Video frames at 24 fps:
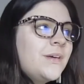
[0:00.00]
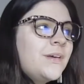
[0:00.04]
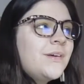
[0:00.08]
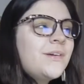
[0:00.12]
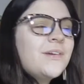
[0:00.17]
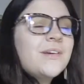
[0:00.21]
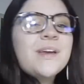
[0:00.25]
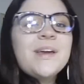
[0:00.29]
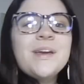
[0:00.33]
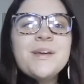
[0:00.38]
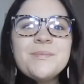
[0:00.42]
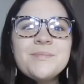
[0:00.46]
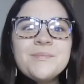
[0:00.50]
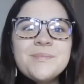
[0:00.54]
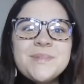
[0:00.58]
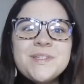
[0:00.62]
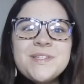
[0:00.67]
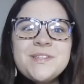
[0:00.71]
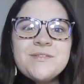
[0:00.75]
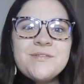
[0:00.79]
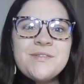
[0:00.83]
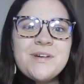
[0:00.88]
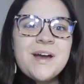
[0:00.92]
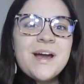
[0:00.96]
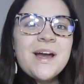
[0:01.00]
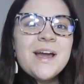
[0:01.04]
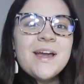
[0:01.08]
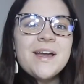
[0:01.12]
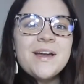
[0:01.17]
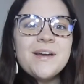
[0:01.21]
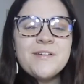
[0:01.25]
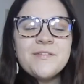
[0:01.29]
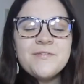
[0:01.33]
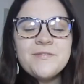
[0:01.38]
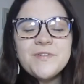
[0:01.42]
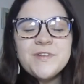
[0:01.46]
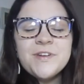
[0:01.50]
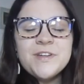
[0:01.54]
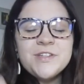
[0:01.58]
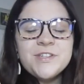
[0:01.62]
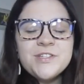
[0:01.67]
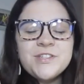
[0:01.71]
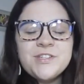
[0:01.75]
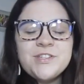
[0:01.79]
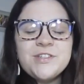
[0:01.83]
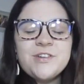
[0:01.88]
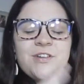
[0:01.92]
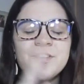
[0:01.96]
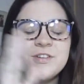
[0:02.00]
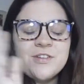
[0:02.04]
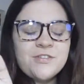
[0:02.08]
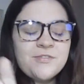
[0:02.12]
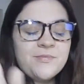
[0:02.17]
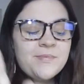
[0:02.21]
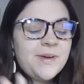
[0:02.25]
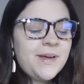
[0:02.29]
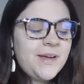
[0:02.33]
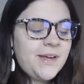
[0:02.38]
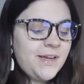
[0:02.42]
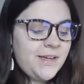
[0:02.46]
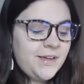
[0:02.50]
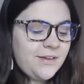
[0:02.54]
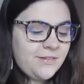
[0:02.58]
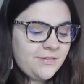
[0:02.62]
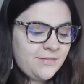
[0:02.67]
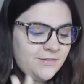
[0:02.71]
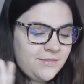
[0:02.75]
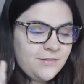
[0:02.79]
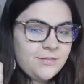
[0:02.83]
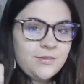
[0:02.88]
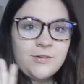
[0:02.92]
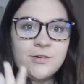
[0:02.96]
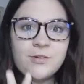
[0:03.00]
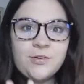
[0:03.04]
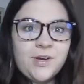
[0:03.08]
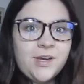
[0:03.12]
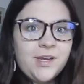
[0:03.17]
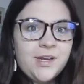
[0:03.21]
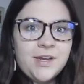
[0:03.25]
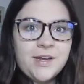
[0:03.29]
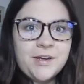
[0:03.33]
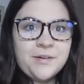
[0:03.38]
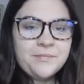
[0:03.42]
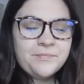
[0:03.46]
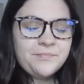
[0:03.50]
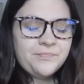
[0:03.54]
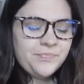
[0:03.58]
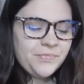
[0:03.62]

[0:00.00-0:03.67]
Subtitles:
Okay, so I have finished all of my grading.